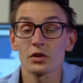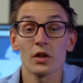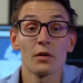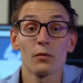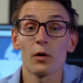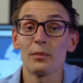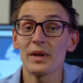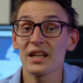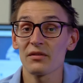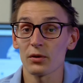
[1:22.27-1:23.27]
So therefore,
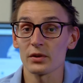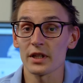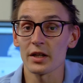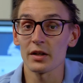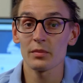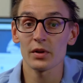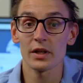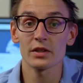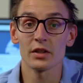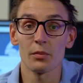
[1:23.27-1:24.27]
meaningful data
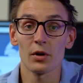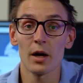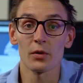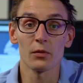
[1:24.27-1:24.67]
placed in the proper